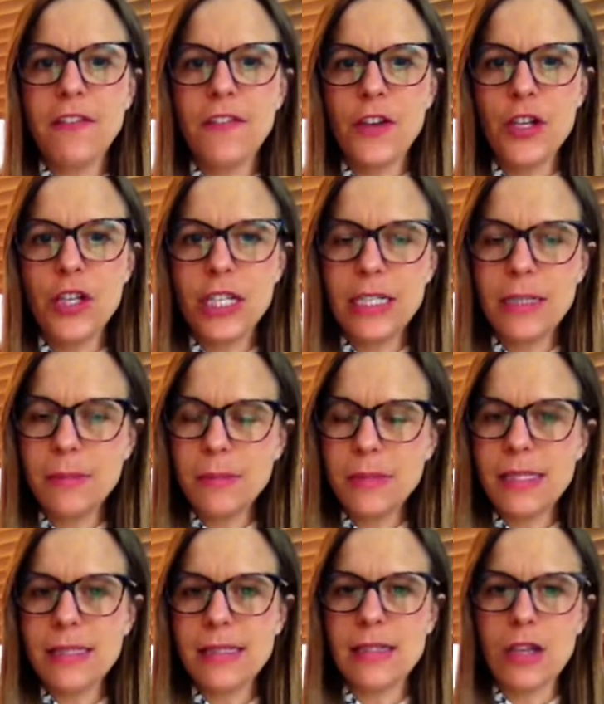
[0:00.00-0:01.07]
phonemes,
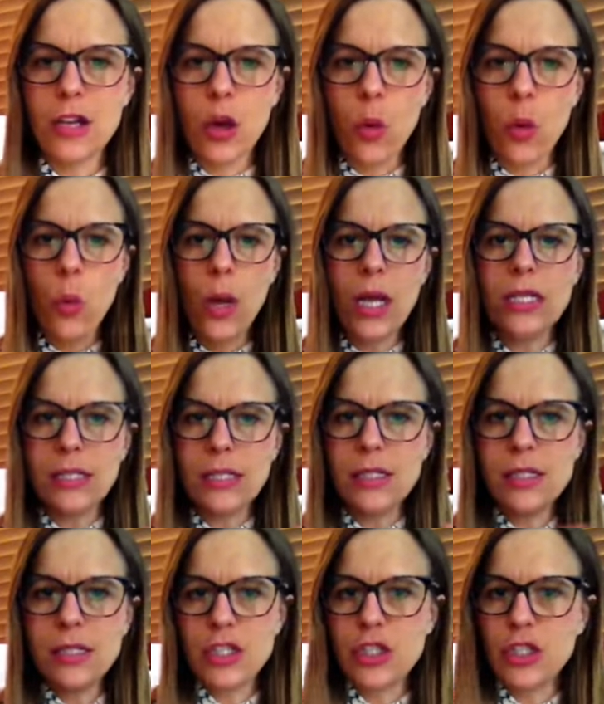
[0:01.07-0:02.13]
so well done
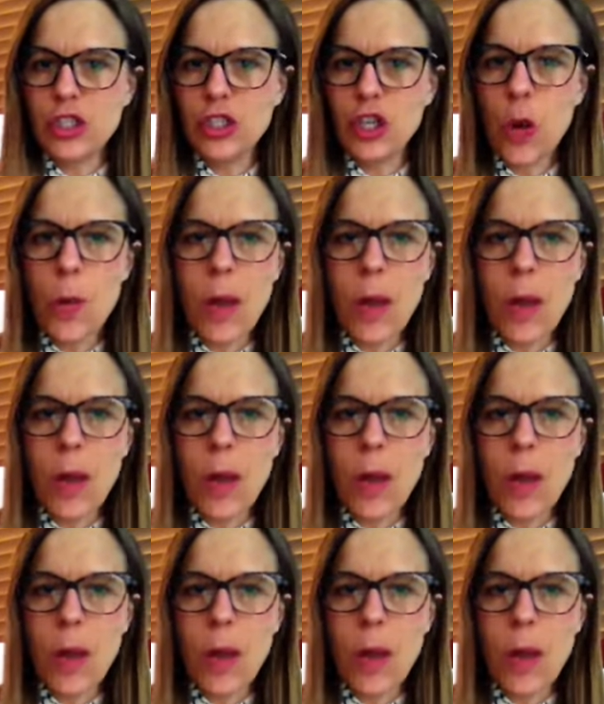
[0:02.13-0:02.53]
and good job.